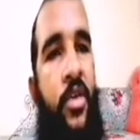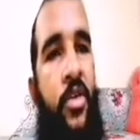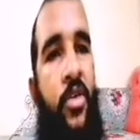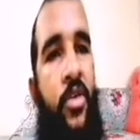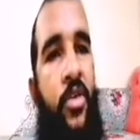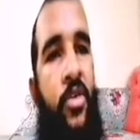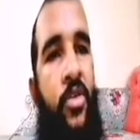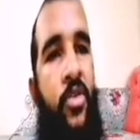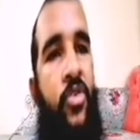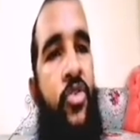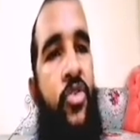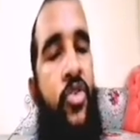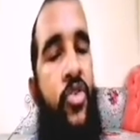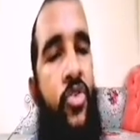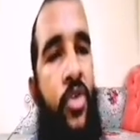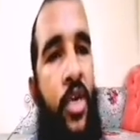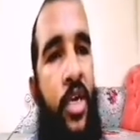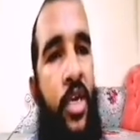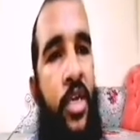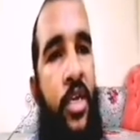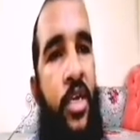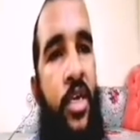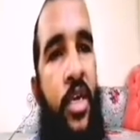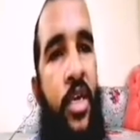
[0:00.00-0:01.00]

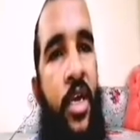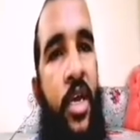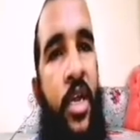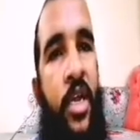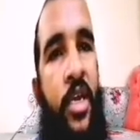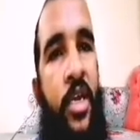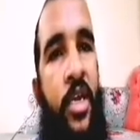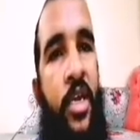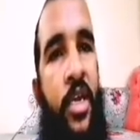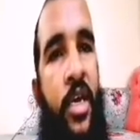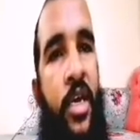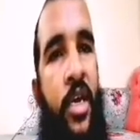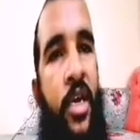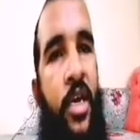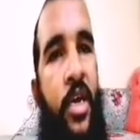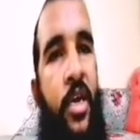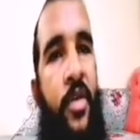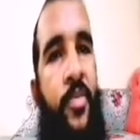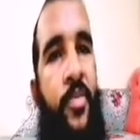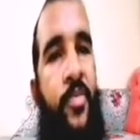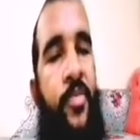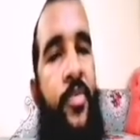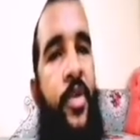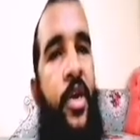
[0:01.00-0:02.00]
usually a
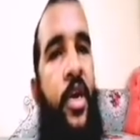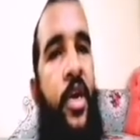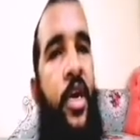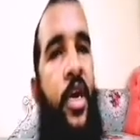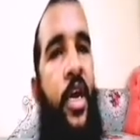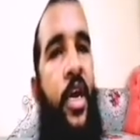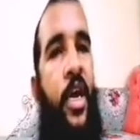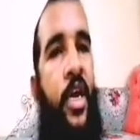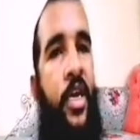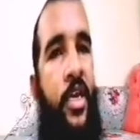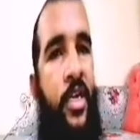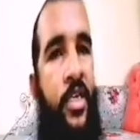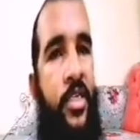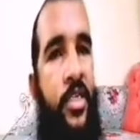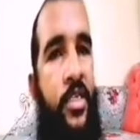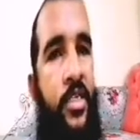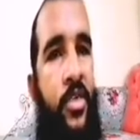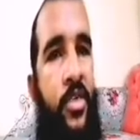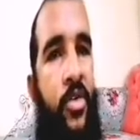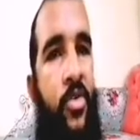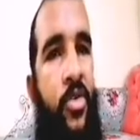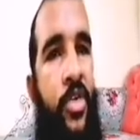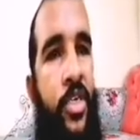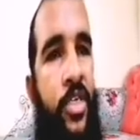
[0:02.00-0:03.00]
high risk
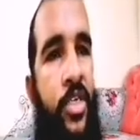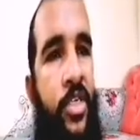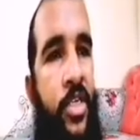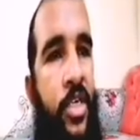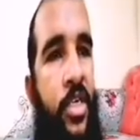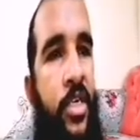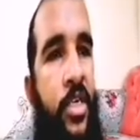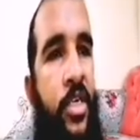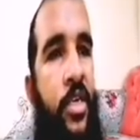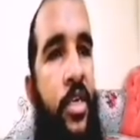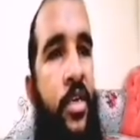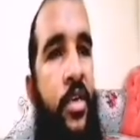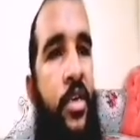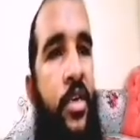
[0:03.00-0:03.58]
condition